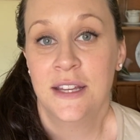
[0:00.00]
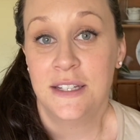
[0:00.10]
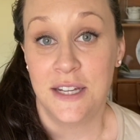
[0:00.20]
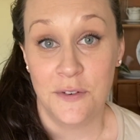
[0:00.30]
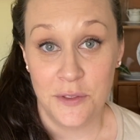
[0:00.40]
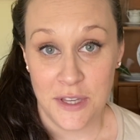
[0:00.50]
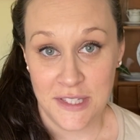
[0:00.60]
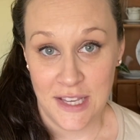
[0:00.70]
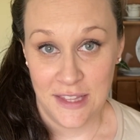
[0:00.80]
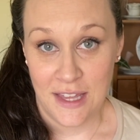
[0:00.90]
different things
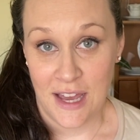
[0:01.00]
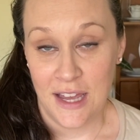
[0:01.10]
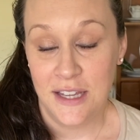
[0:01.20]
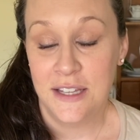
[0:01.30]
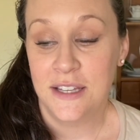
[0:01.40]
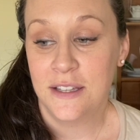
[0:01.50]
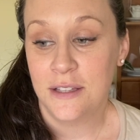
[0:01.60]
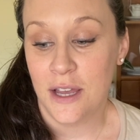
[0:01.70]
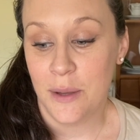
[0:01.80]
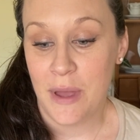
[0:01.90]
like that.
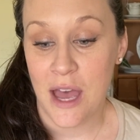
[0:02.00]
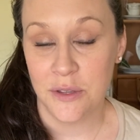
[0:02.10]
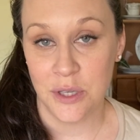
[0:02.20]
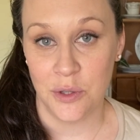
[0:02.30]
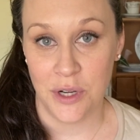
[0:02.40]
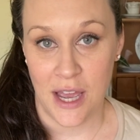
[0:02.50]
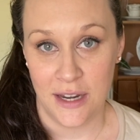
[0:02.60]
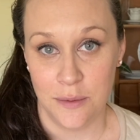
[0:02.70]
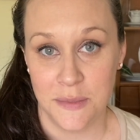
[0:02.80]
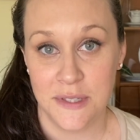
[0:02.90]
Household
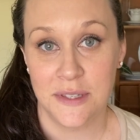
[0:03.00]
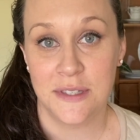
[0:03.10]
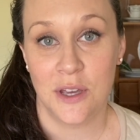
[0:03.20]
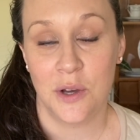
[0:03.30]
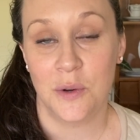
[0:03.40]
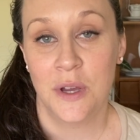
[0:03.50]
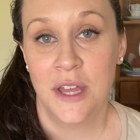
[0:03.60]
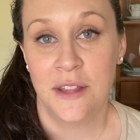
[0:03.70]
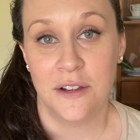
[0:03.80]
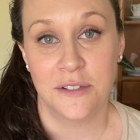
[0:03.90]
items. So
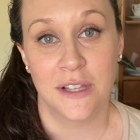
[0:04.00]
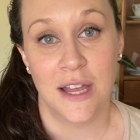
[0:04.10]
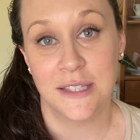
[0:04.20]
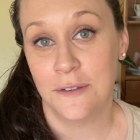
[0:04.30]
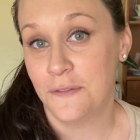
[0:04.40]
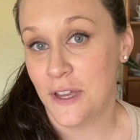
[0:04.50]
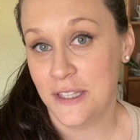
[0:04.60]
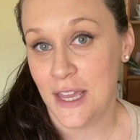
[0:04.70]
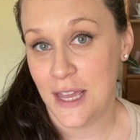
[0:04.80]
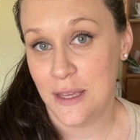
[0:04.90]
there's lots of fun
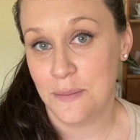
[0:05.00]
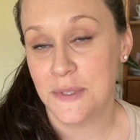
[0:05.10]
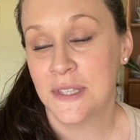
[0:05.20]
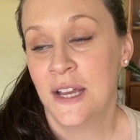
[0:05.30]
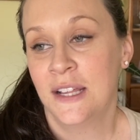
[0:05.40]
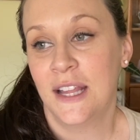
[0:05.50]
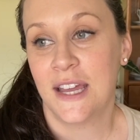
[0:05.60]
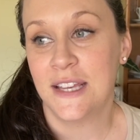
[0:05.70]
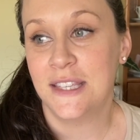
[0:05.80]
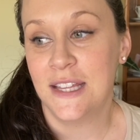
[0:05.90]
games. Like
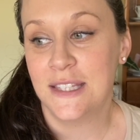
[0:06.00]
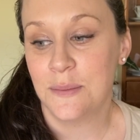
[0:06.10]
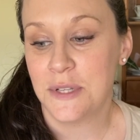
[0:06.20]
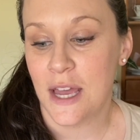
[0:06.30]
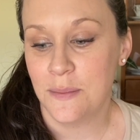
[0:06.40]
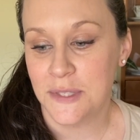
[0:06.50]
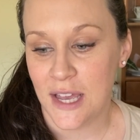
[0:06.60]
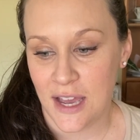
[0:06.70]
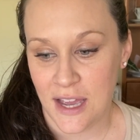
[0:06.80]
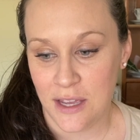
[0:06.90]
I said, sometimes
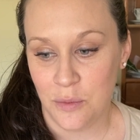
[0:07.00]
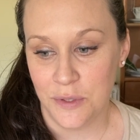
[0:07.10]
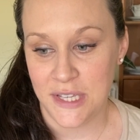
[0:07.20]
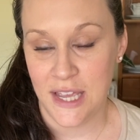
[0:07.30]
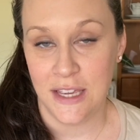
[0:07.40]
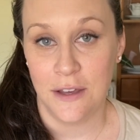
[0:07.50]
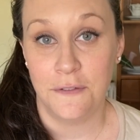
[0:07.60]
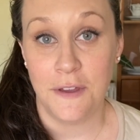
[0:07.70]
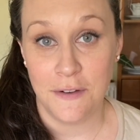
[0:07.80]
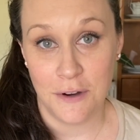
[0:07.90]
I will take a
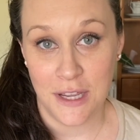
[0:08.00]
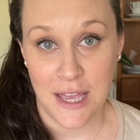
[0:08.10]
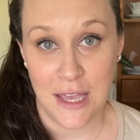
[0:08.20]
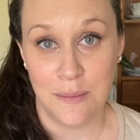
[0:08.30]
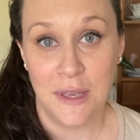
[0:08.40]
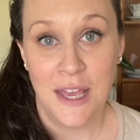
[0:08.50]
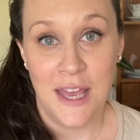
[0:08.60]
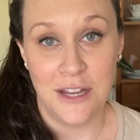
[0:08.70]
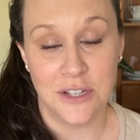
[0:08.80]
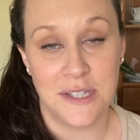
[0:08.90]
favorite game
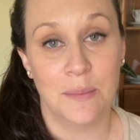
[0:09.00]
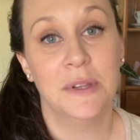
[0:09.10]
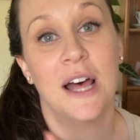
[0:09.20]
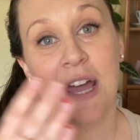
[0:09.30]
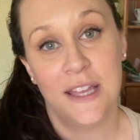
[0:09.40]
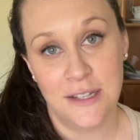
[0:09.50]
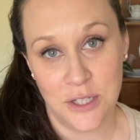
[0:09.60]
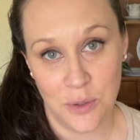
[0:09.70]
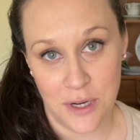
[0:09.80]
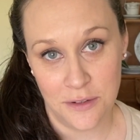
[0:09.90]
and just apply it
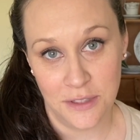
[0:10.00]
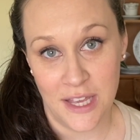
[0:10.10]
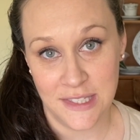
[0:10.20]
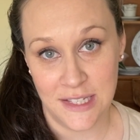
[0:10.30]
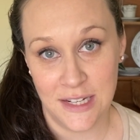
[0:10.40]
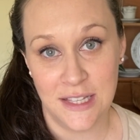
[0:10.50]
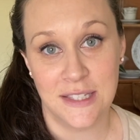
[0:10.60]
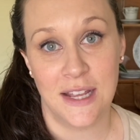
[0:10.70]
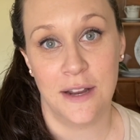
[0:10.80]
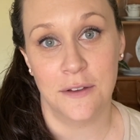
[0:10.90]
to another lesson
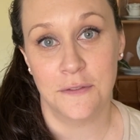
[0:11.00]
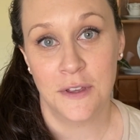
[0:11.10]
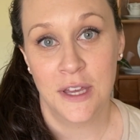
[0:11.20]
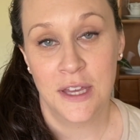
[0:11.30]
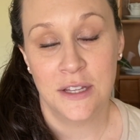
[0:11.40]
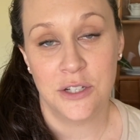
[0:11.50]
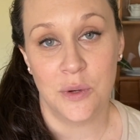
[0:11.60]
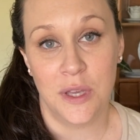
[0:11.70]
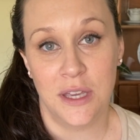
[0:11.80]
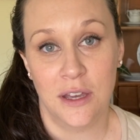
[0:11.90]
instead of doing